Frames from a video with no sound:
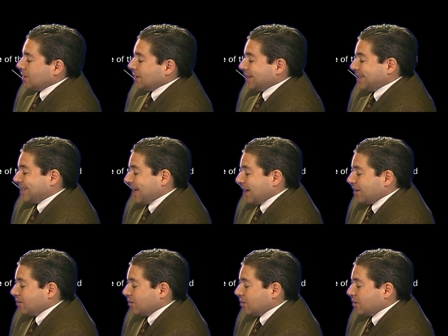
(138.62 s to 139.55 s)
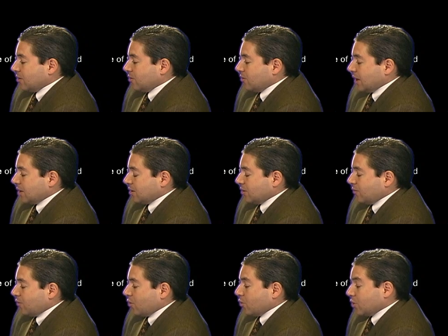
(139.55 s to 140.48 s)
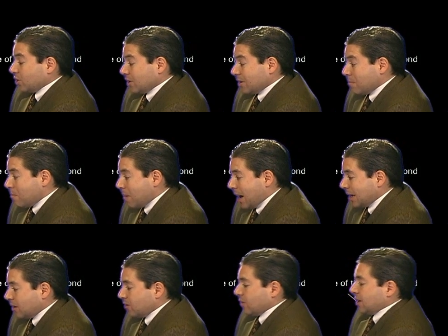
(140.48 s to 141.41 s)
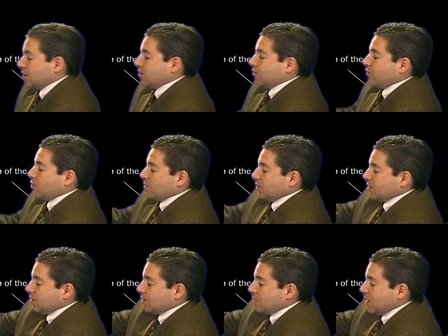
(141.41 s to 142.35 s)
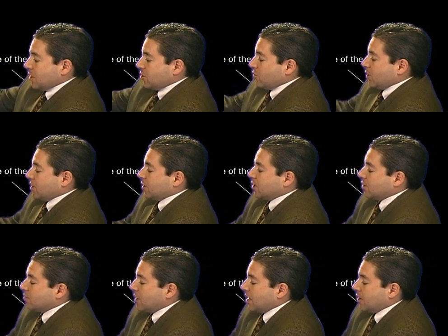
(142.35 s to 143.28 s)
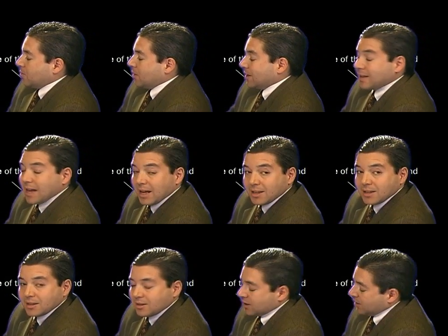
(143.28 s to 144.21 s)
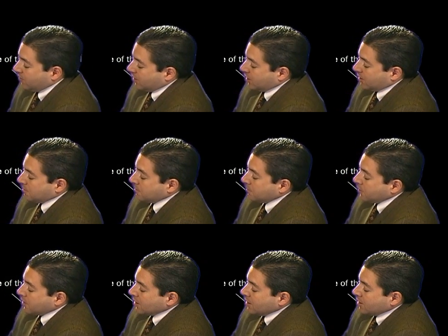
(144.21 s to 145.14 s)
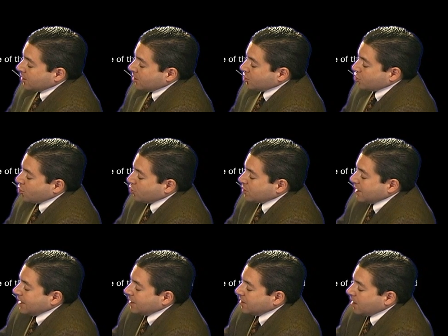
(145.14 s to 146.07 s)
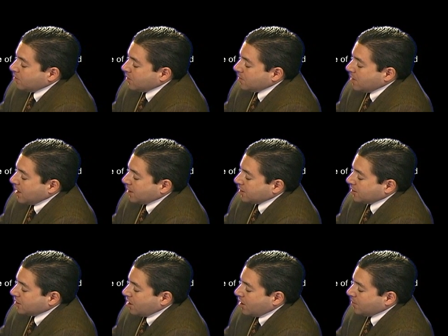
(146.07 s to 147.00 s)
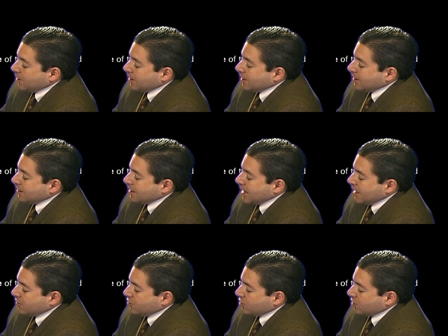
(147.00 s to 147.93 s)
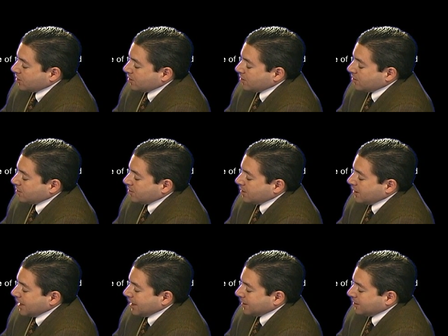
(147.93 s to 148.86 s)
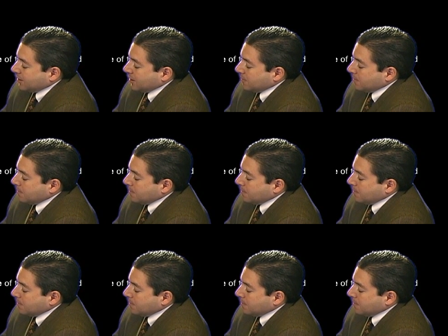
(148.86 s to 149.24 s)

The second resonance form, which is the minor resonance form, this is the major one, this is minor but not insignificant, shows a doubly bonded carbon-nitrogen entity.